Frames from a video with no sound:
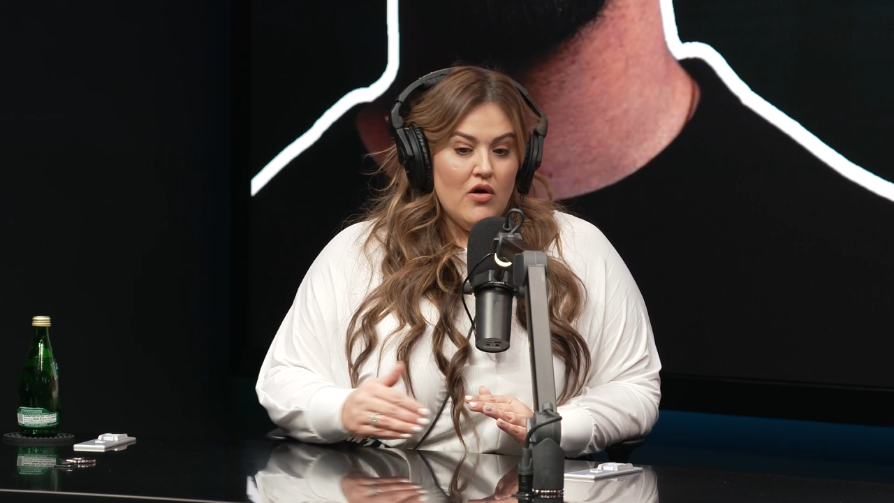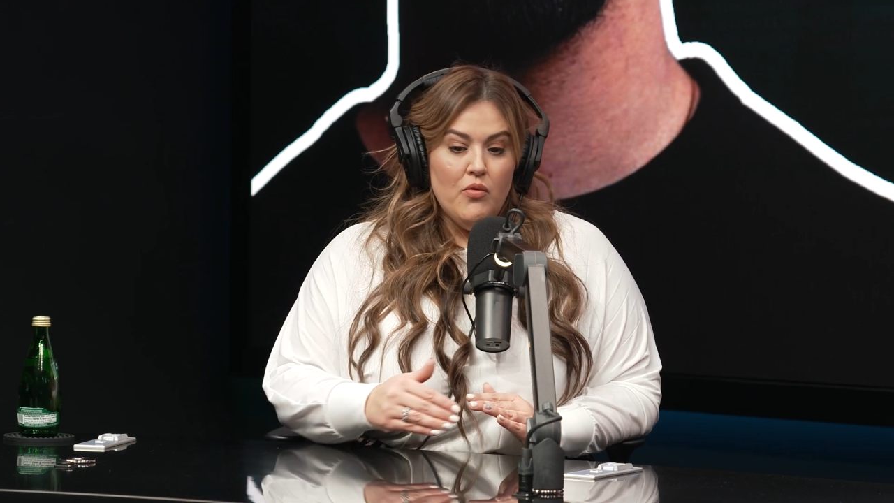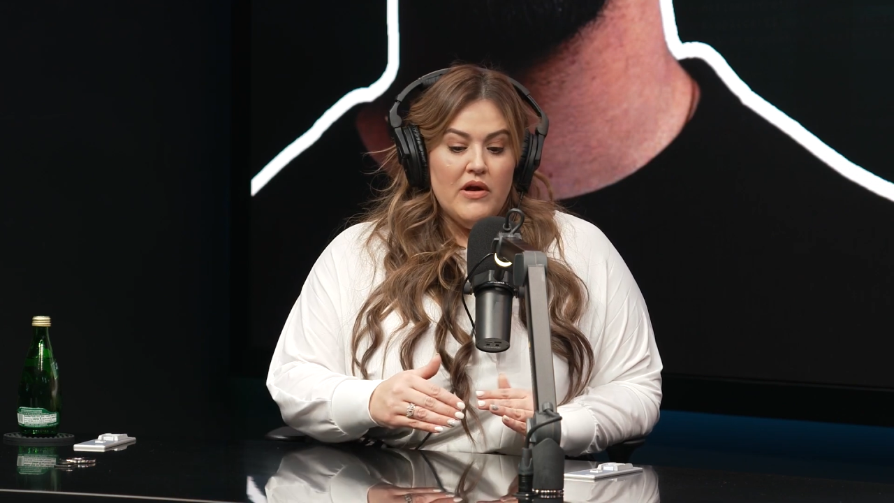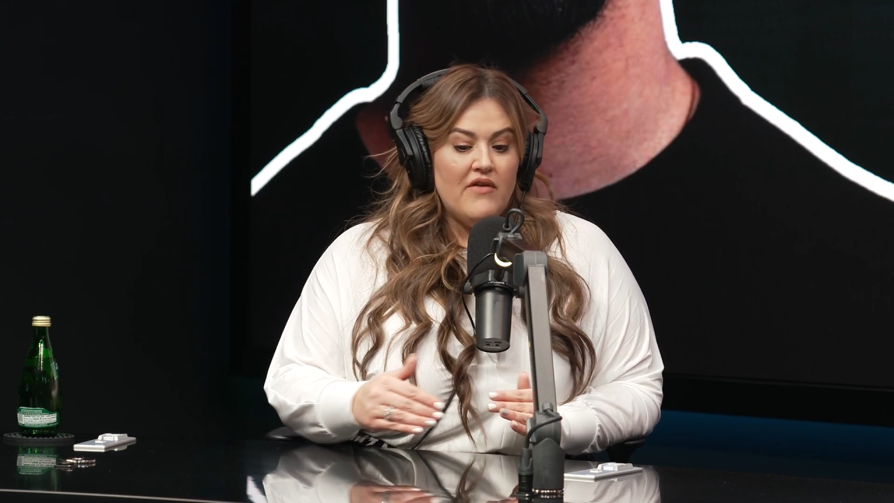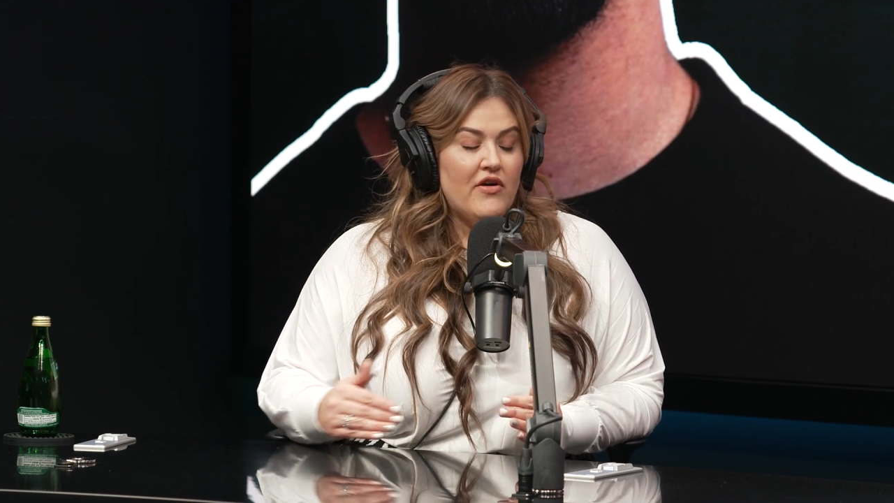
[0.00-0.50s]
or
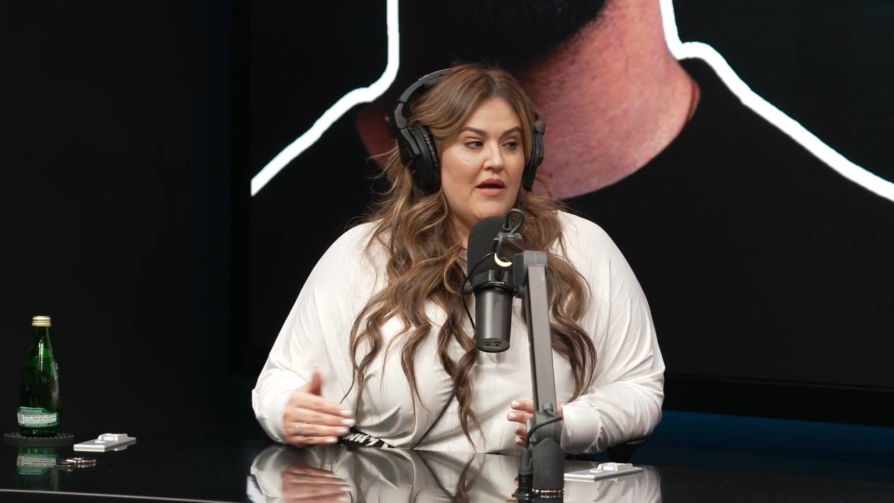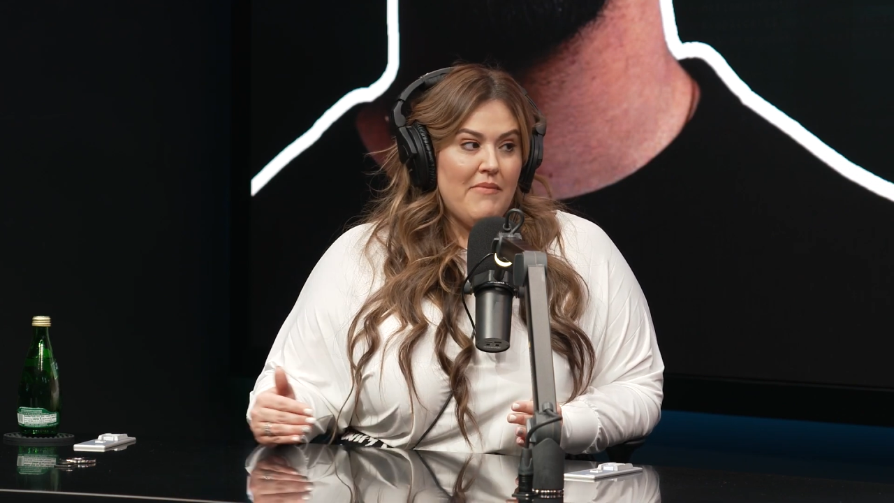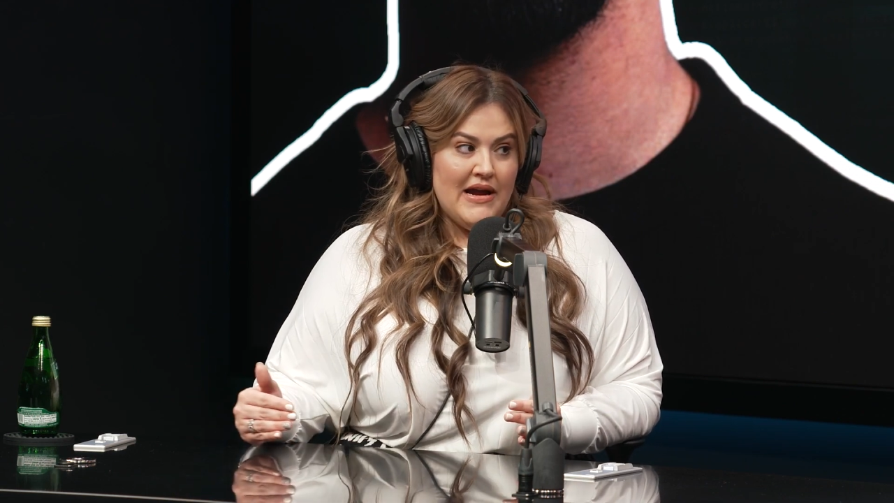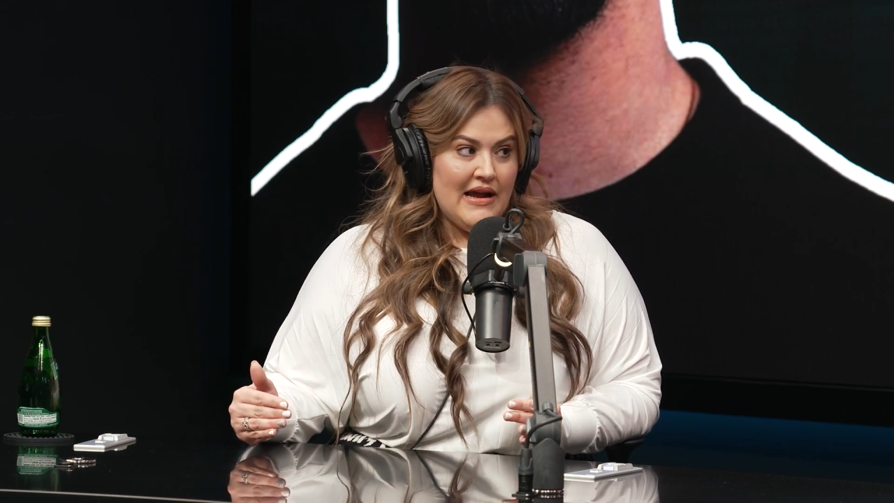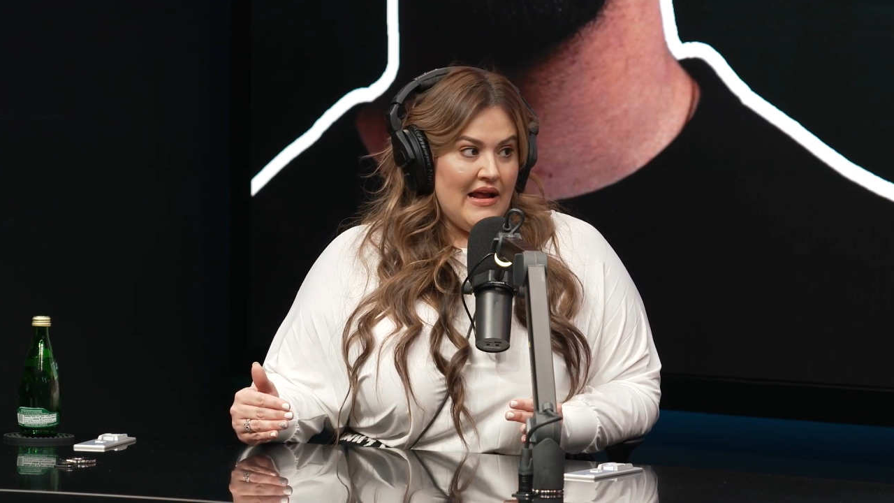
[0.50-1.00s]
whatever I
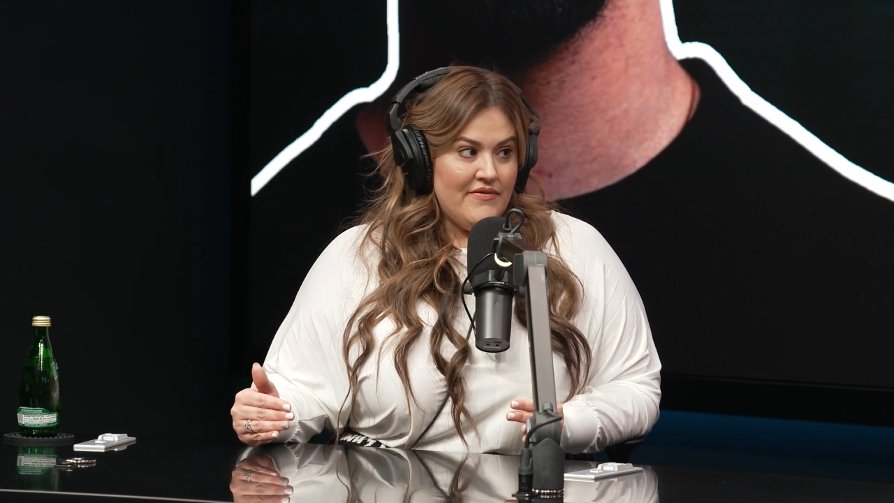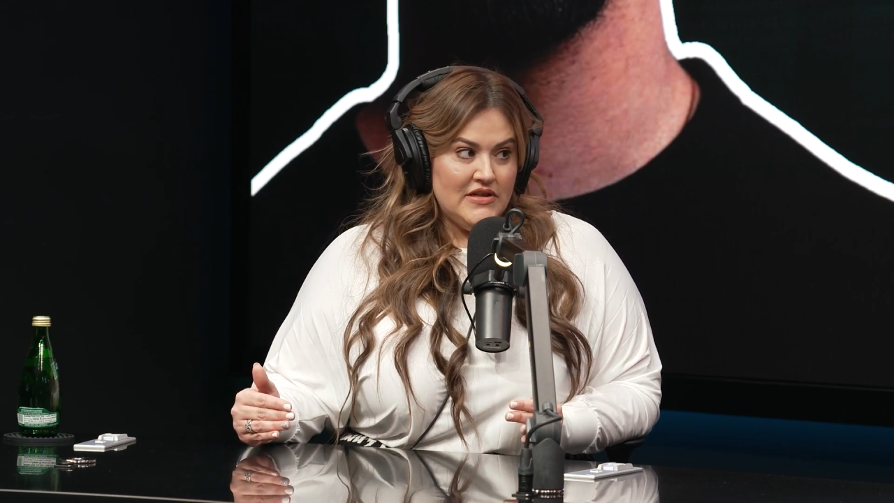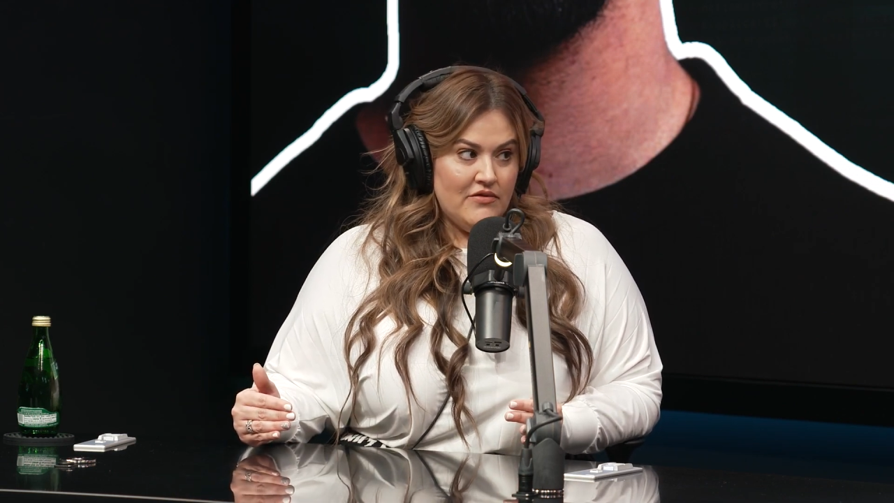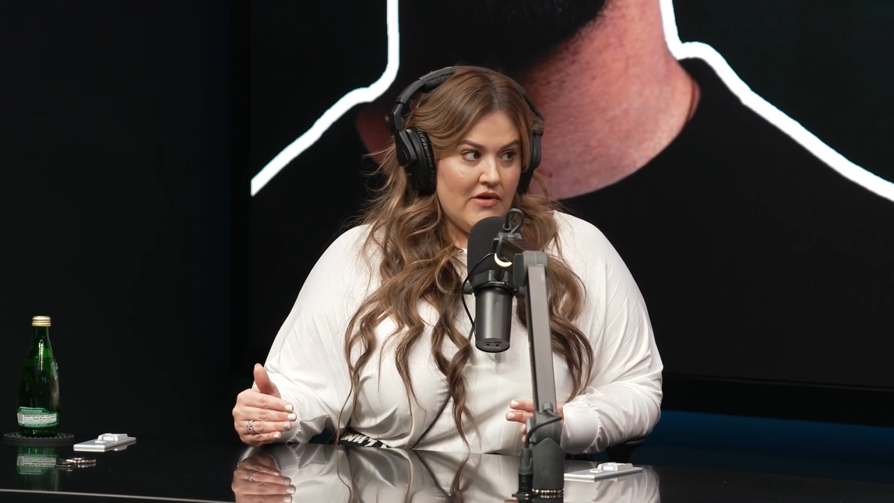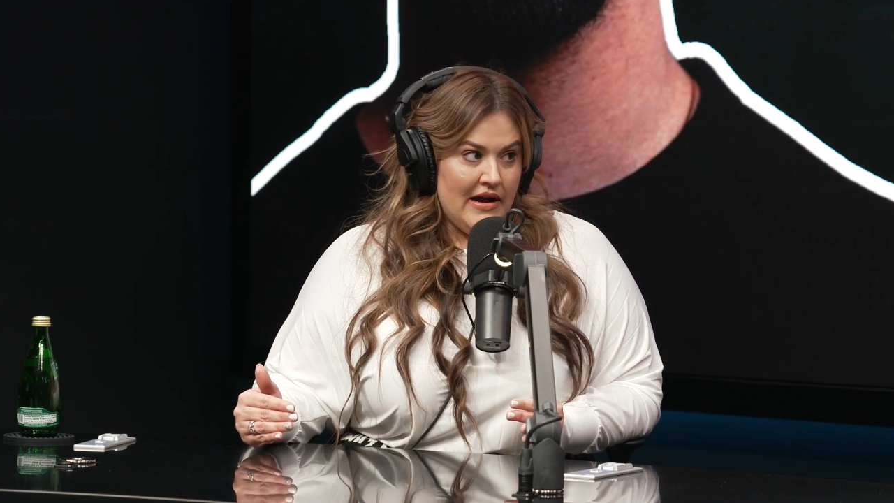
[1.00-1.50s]
might not have
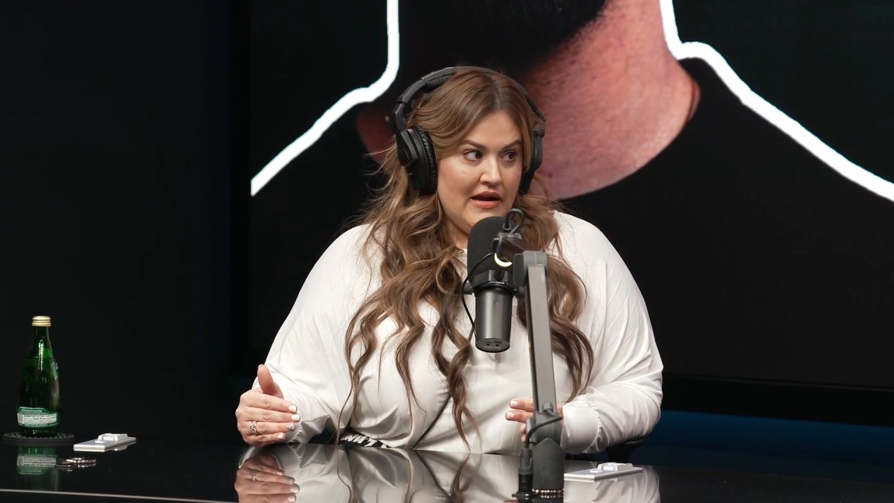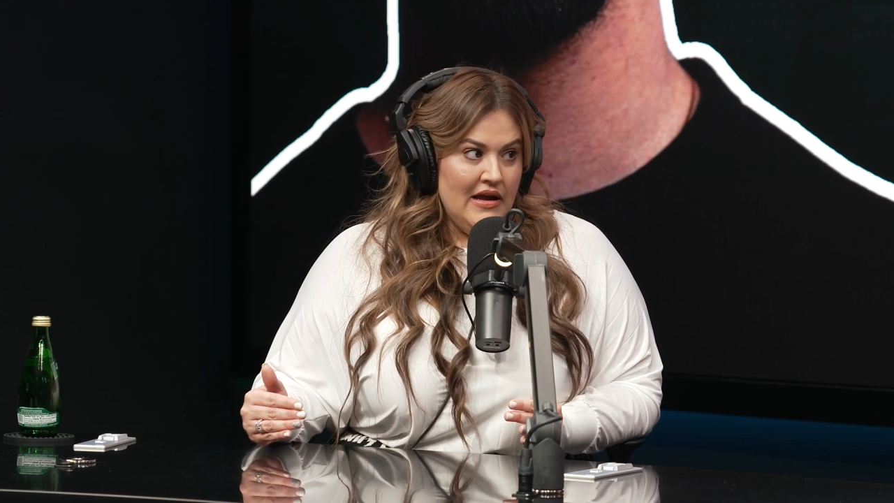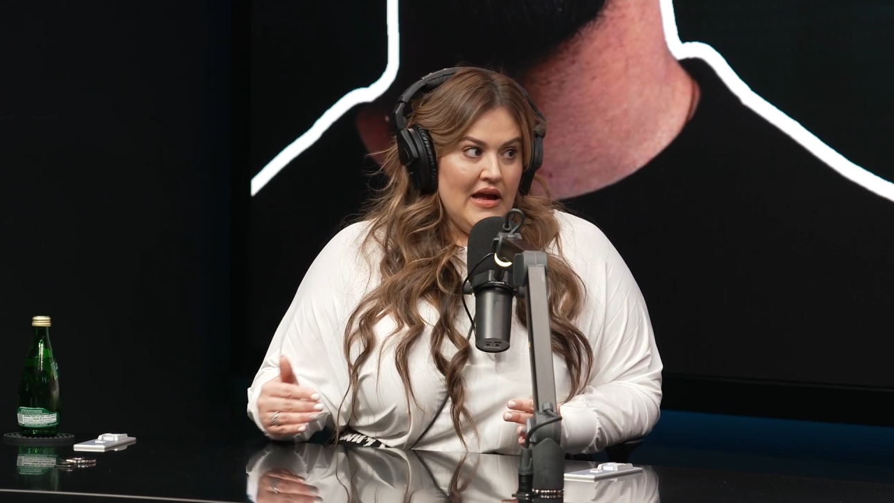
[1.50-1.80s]
done right,